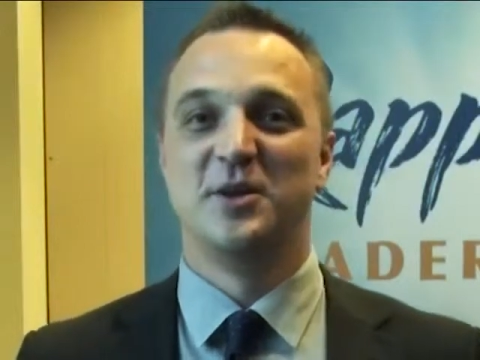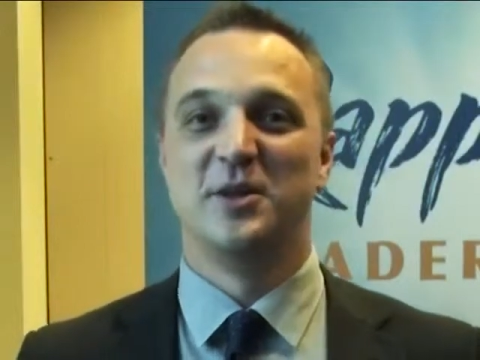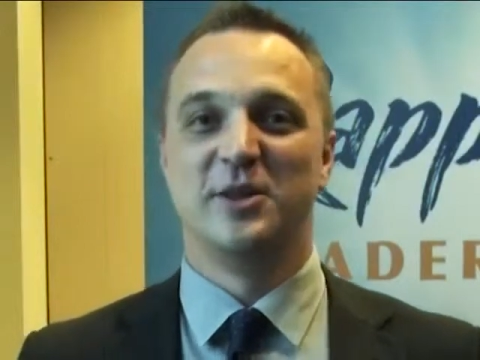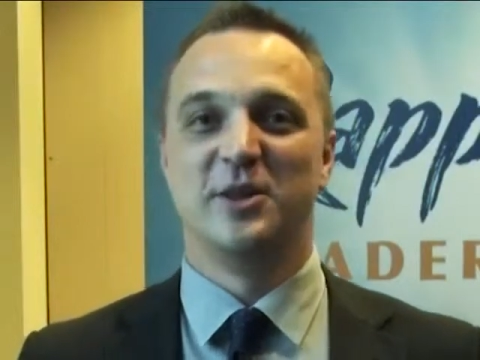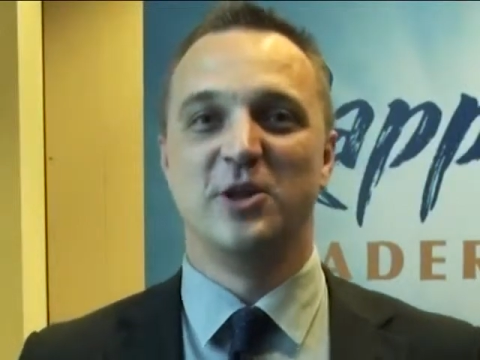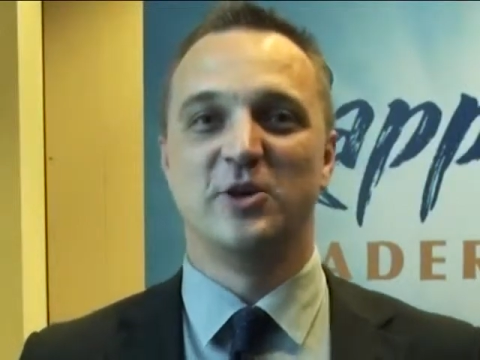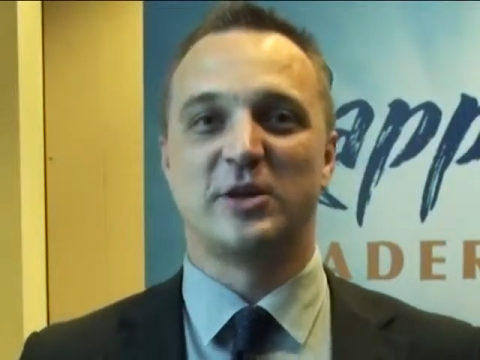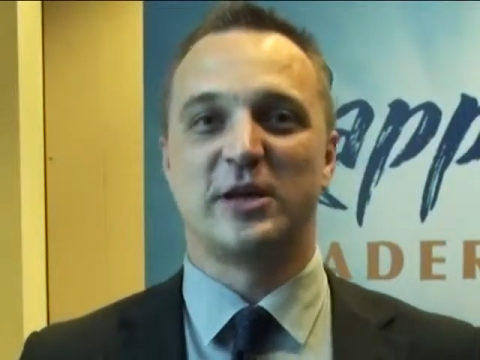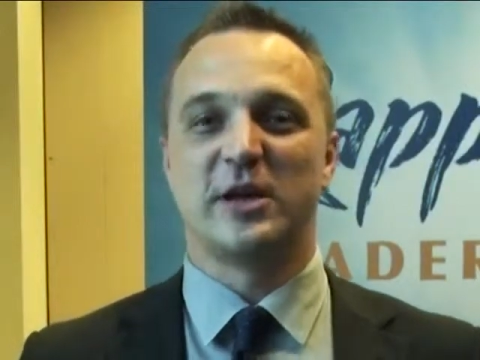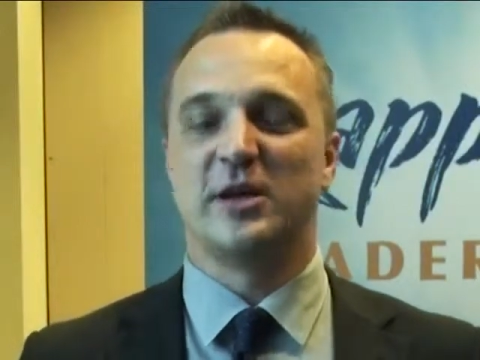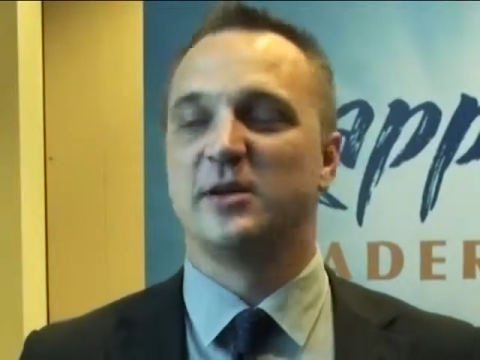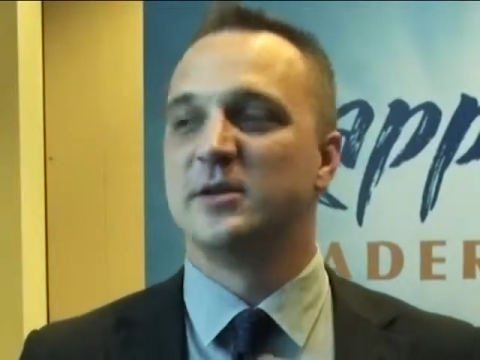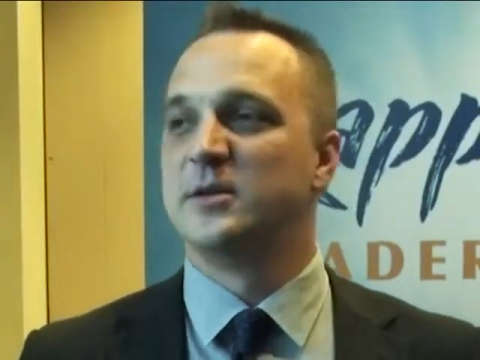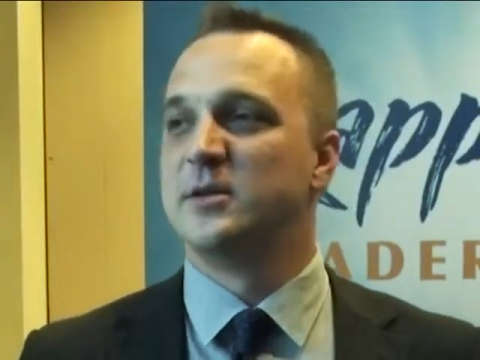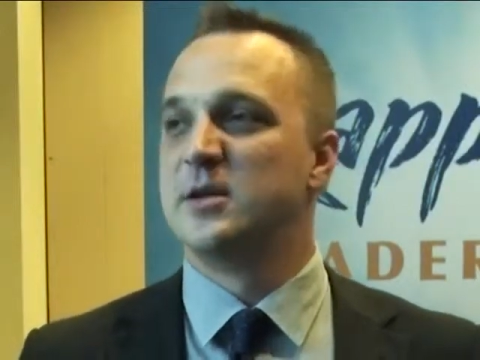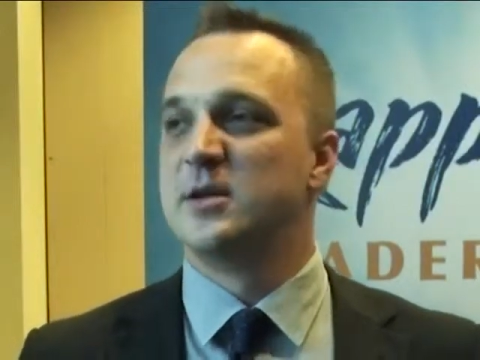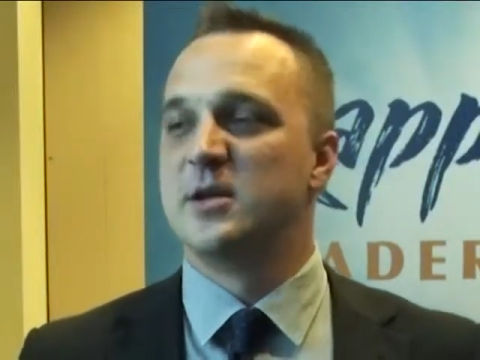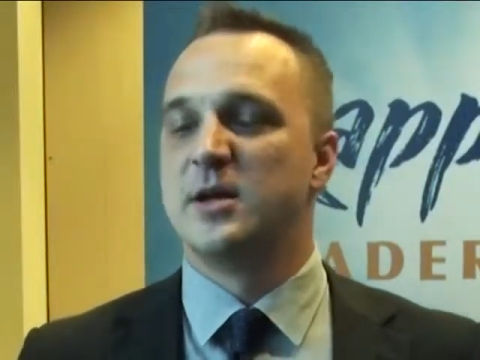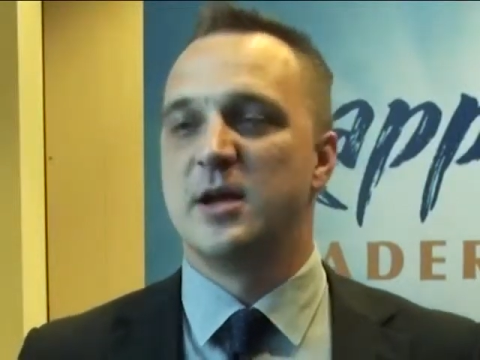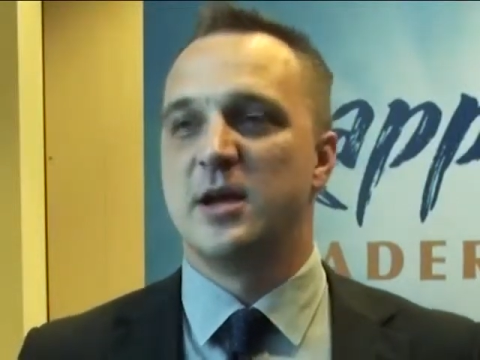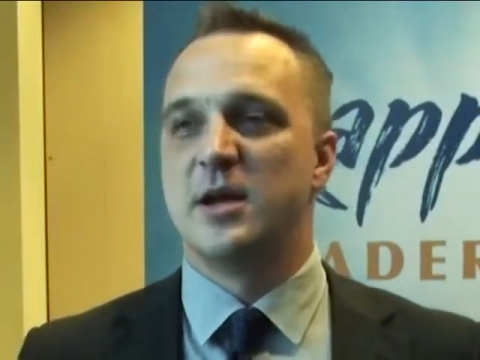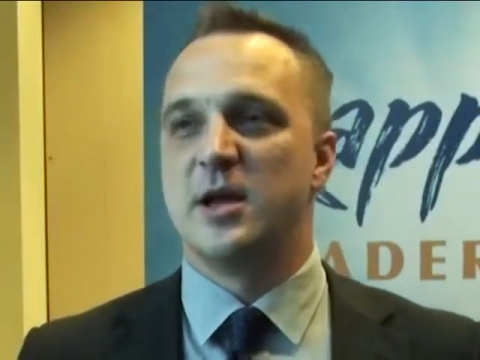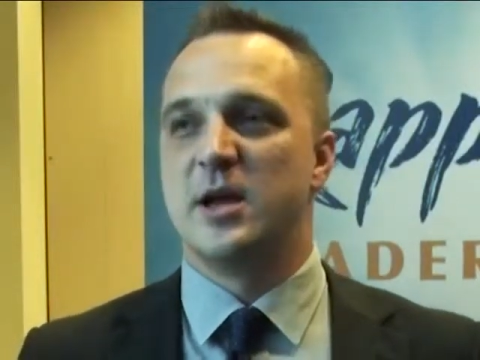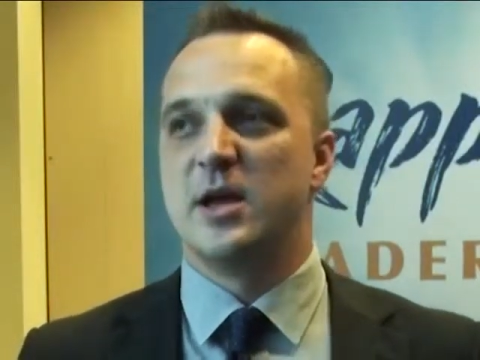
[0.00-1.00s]
Look,
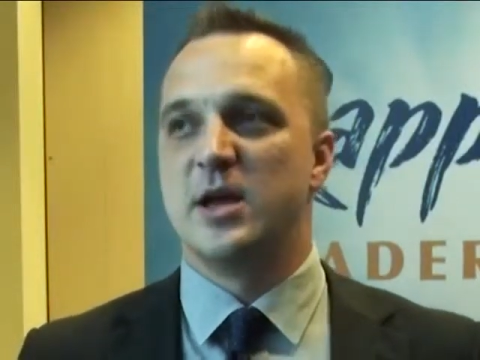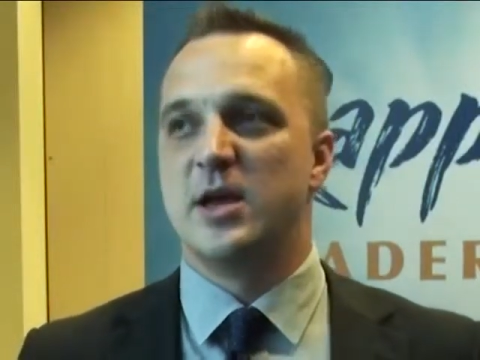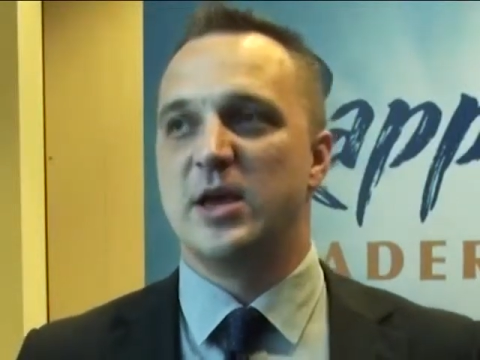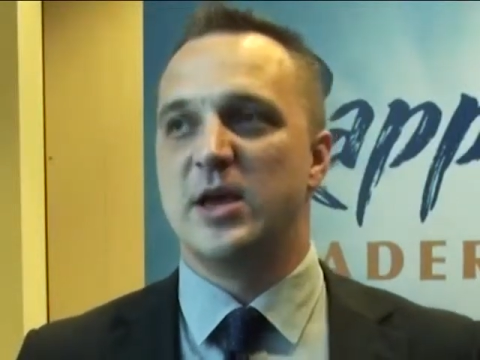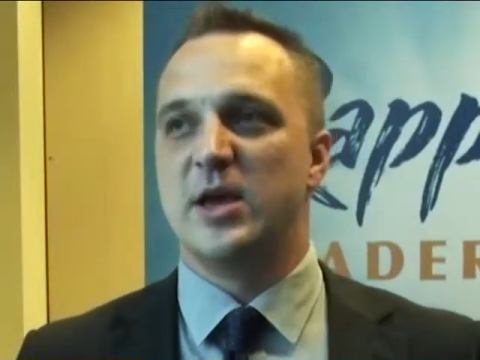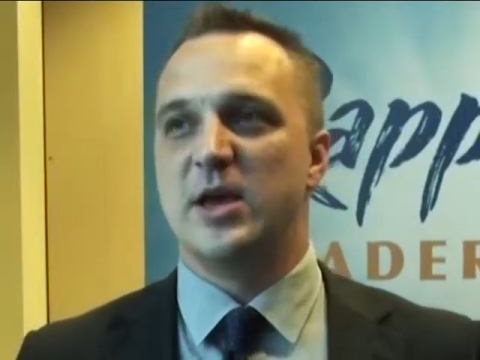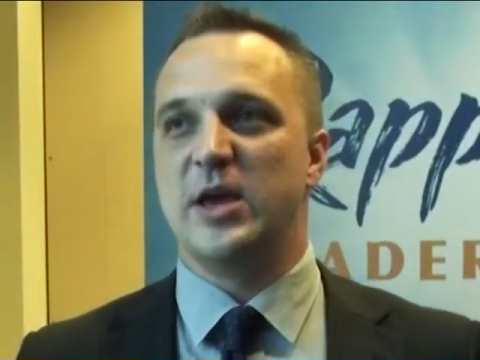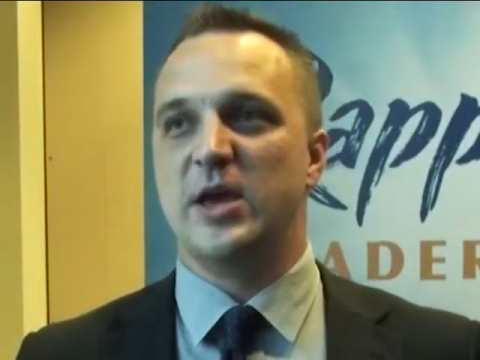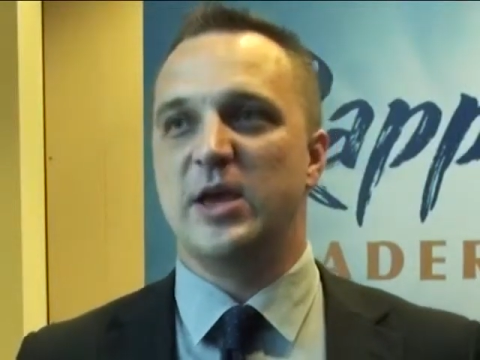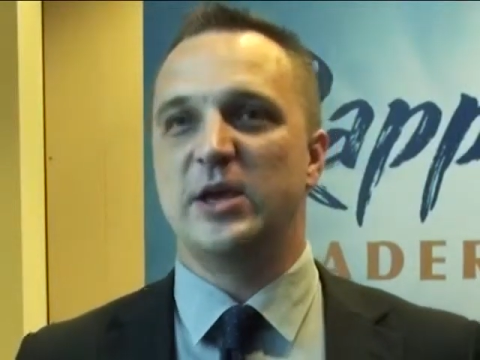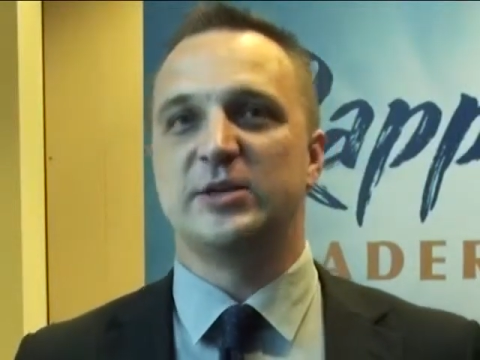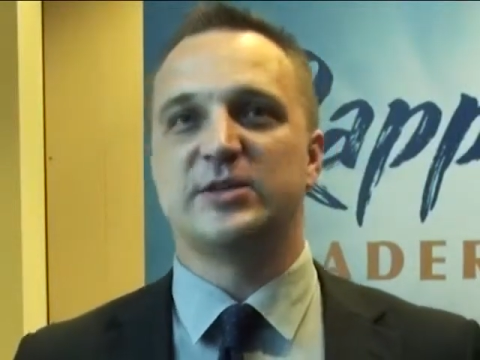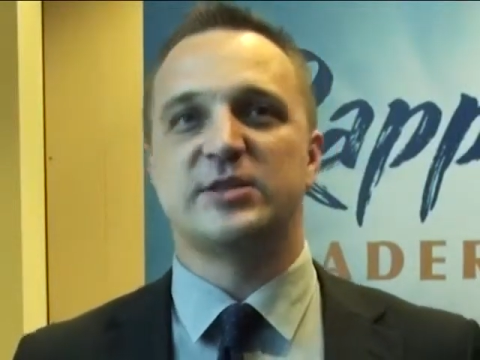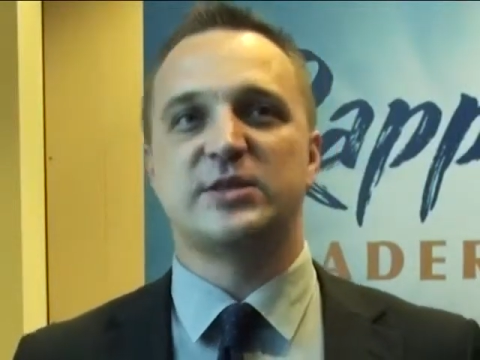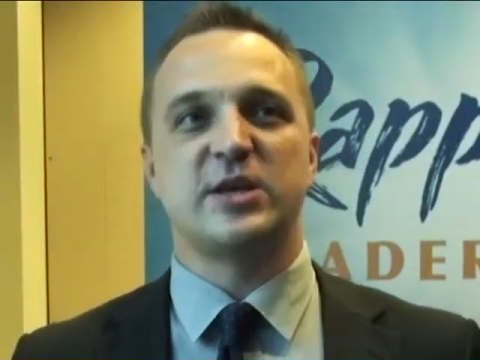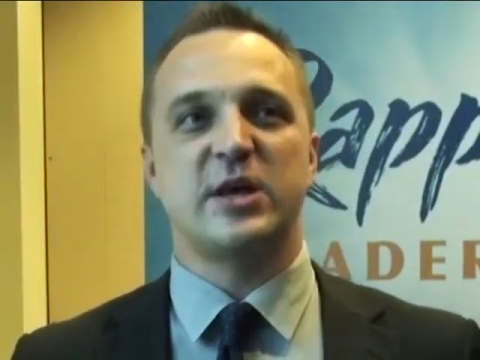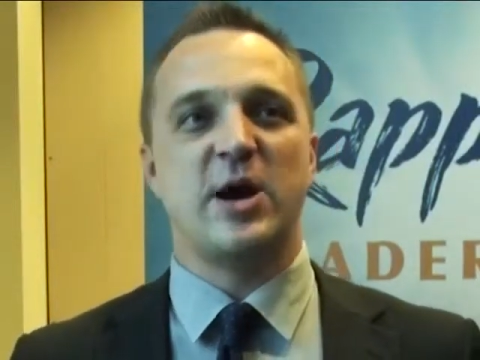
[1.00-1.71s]
it's